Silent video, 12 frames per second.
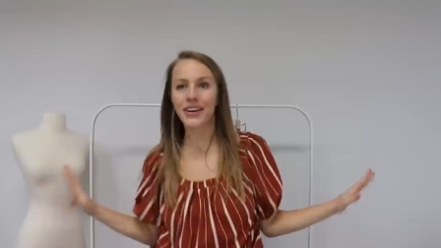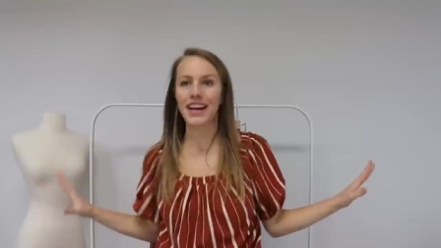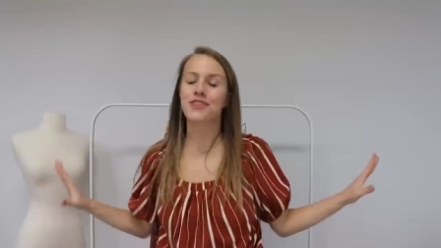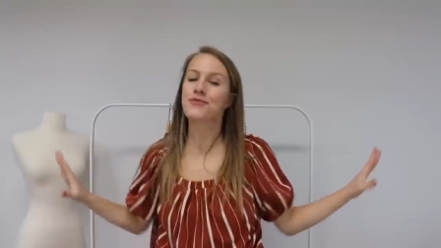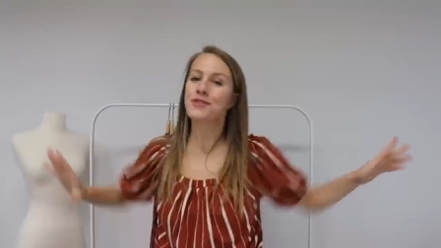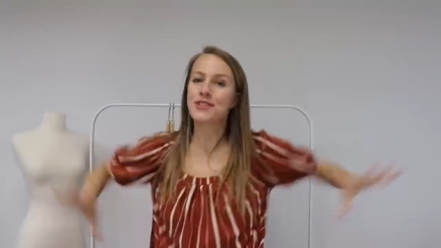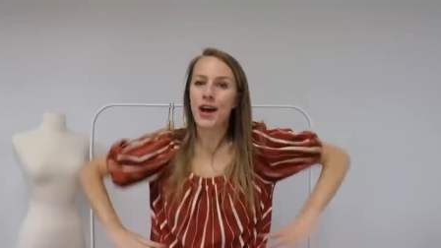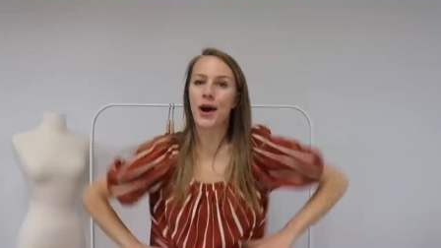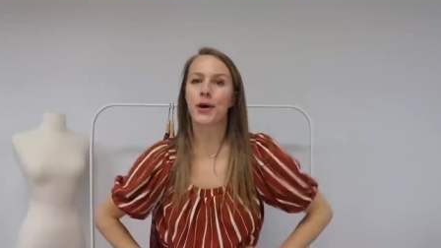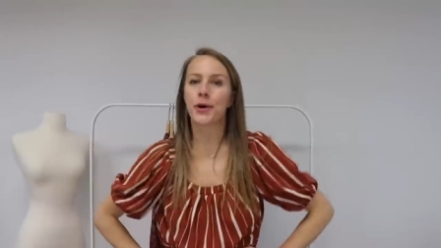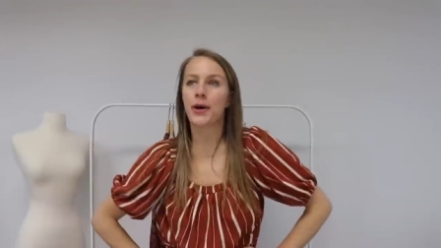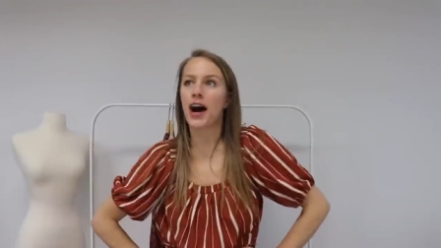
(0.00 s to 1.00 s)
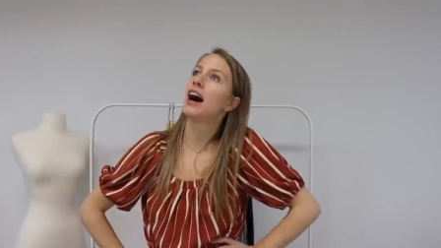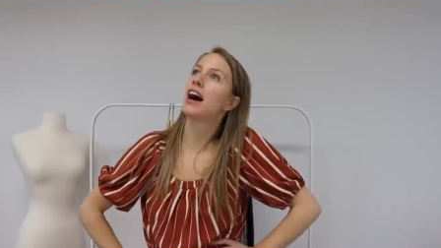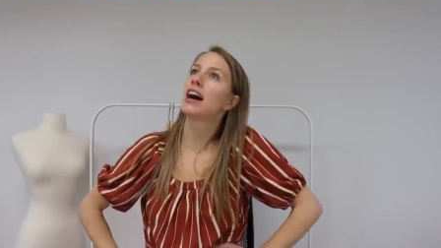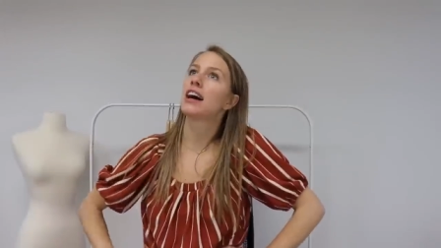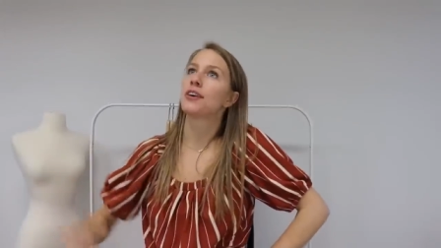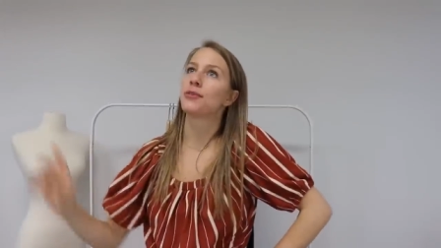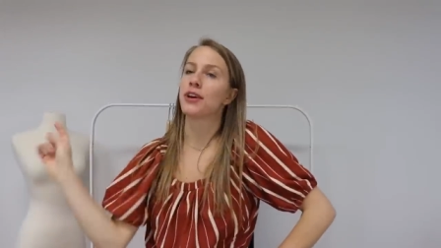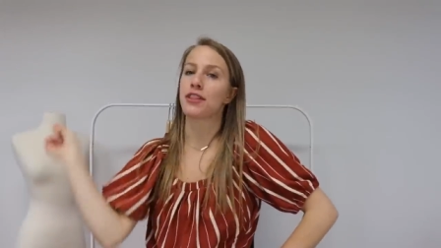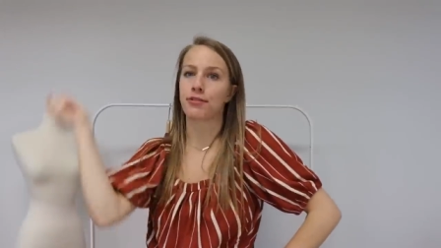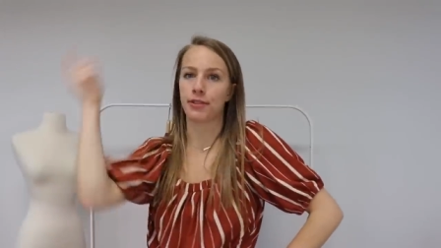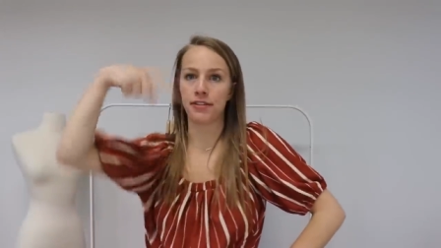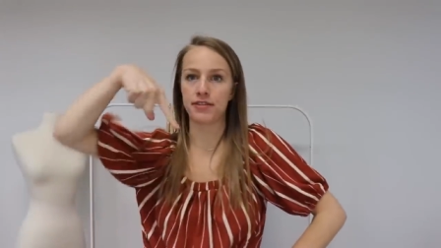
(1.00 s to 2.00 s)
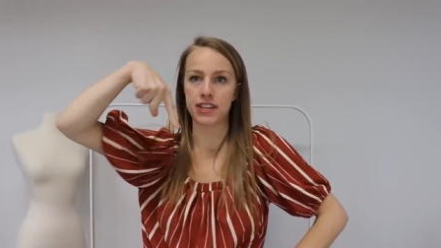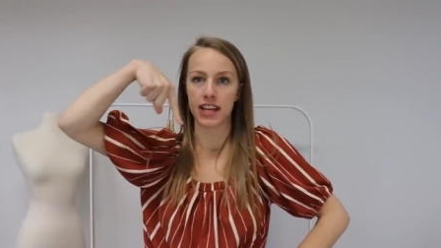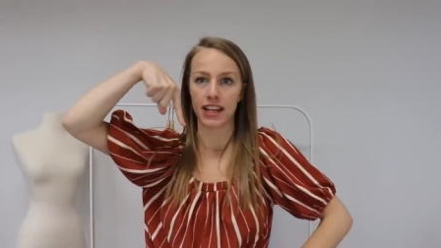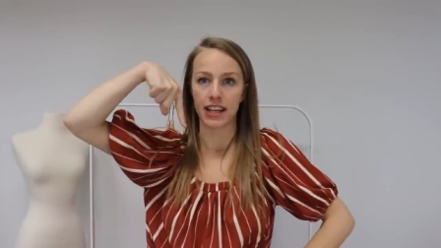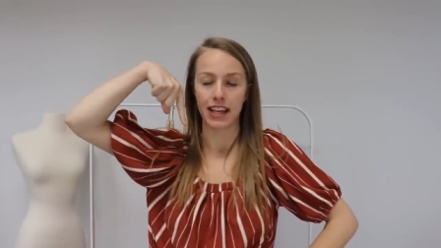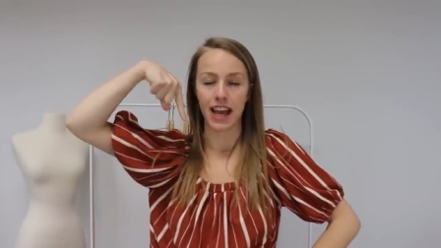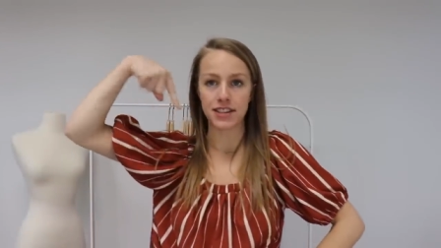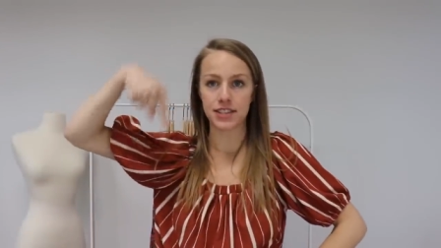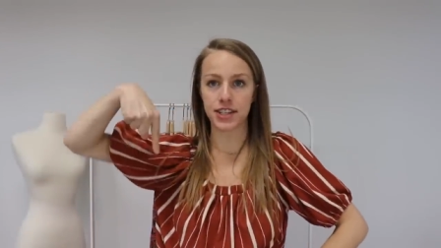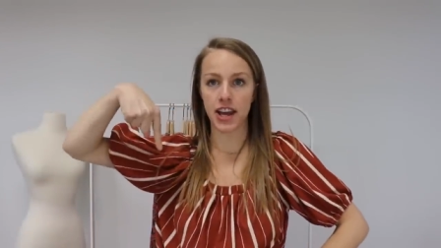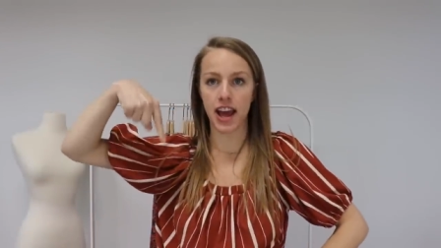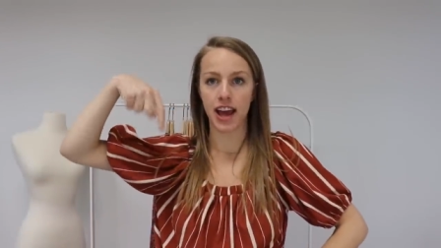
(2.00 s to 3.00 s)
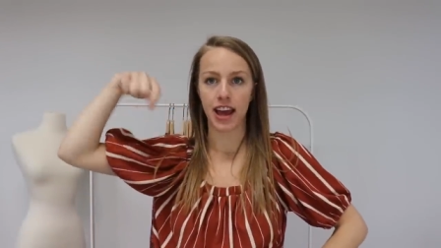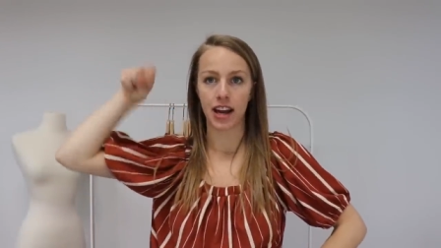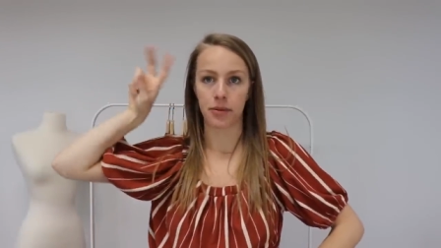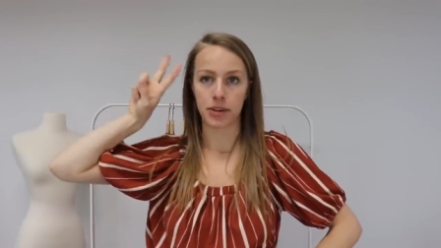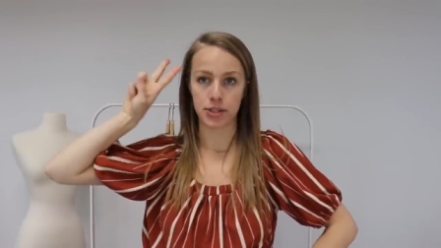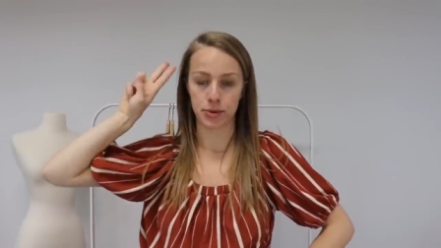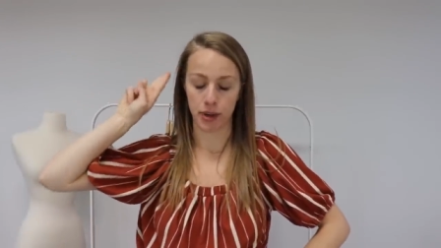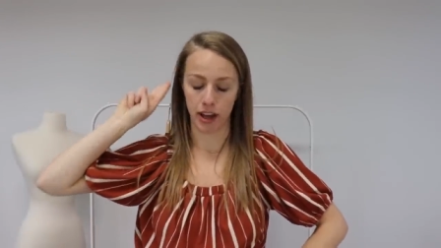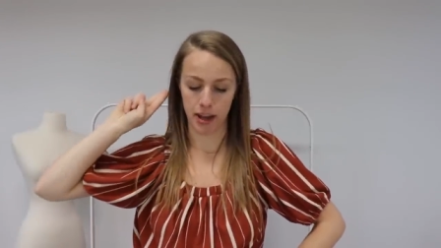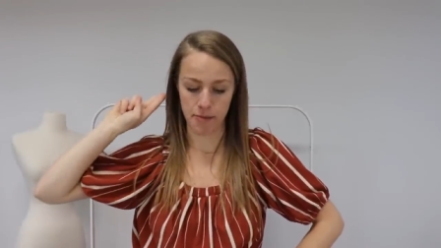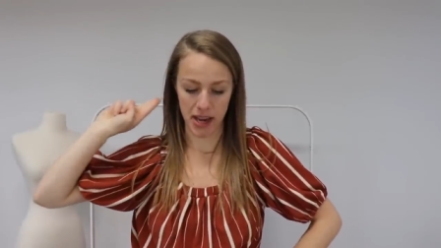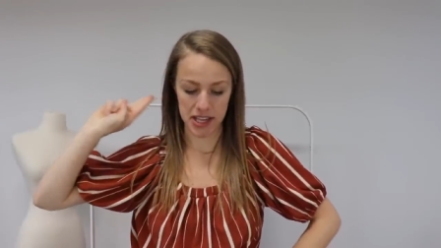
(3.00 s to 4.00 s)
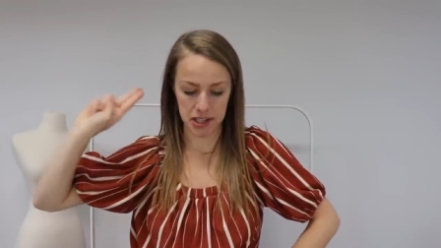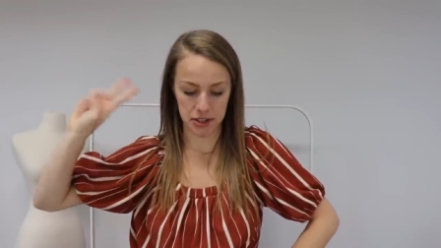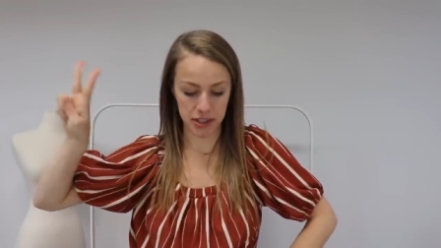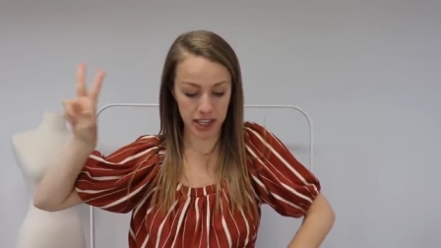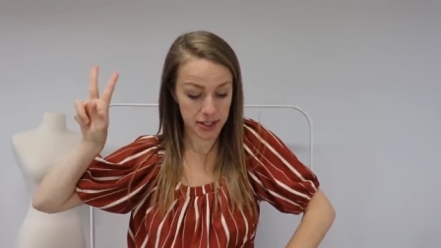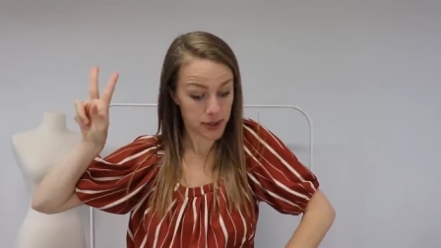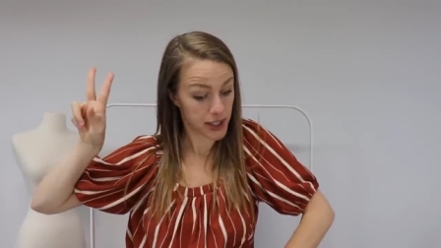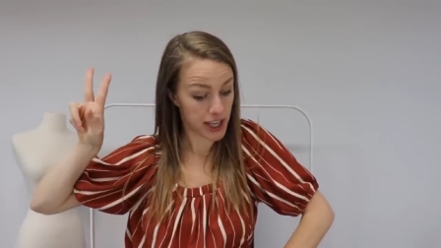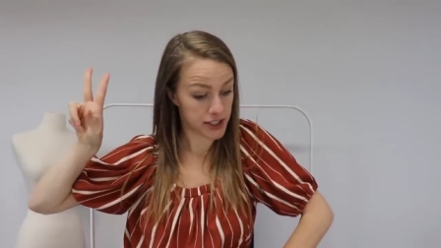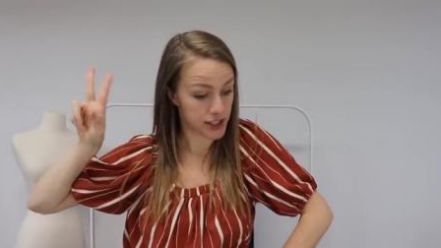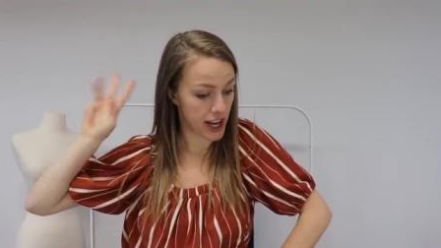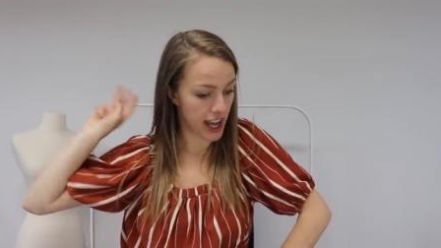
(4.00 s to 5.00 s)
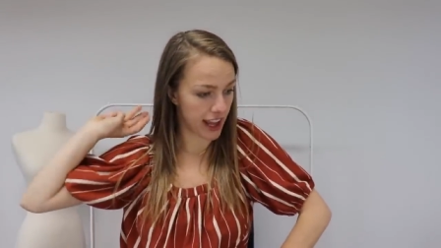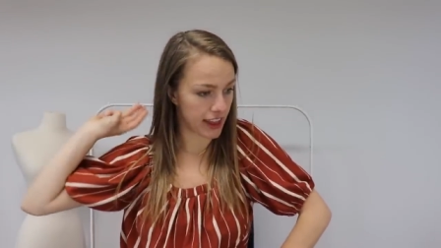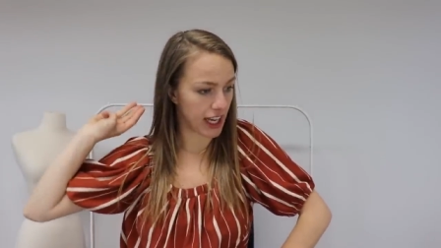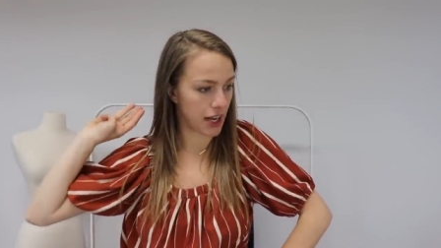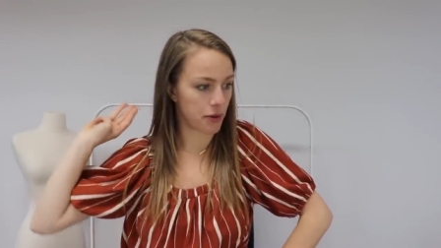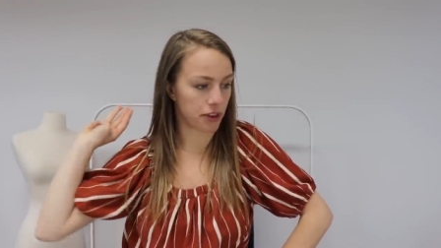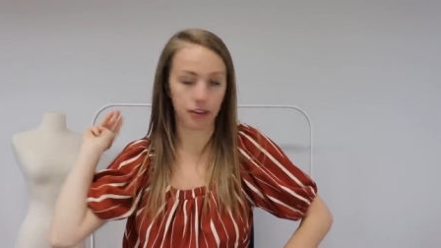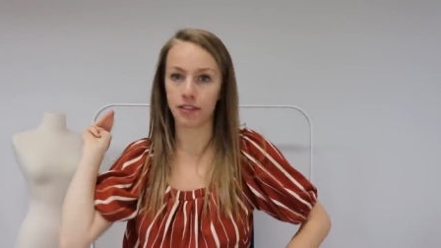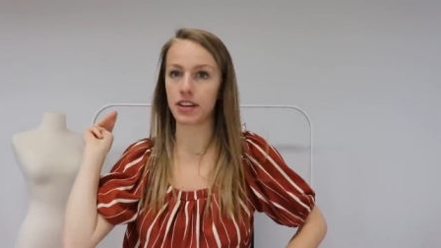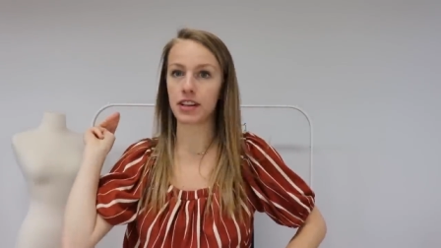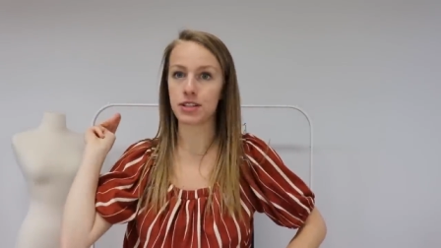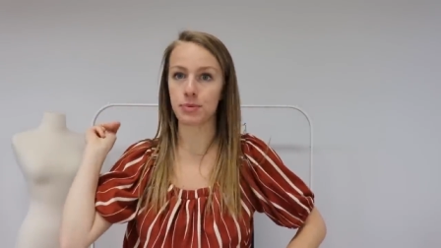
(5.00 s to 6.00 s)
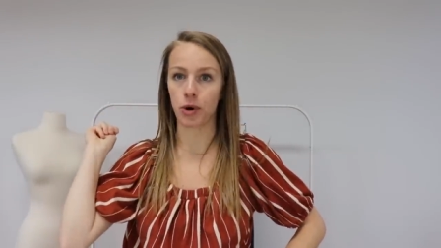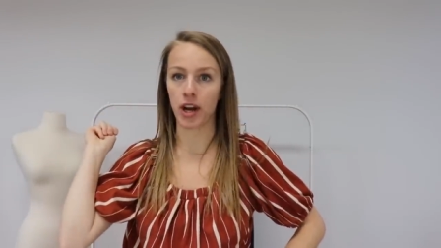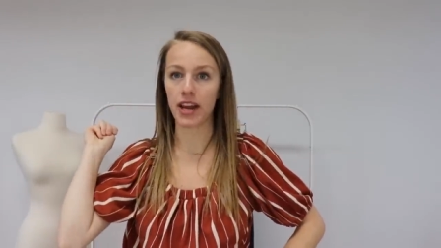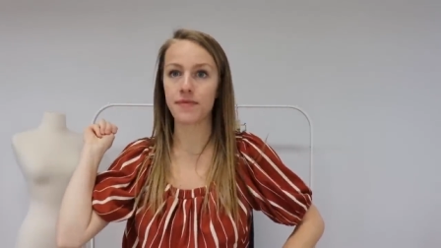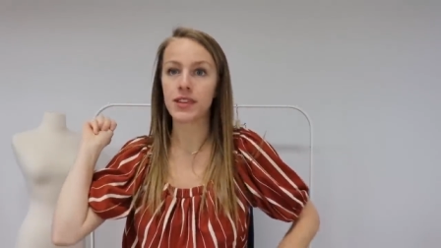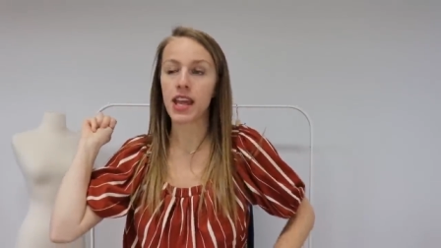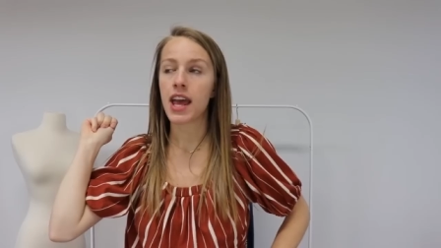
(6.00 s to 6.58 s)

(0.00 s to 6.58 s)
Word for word: Okay, so I went thrifting yesterday and I went to a buy-sell trade store yesterday and then I went thrifting this morning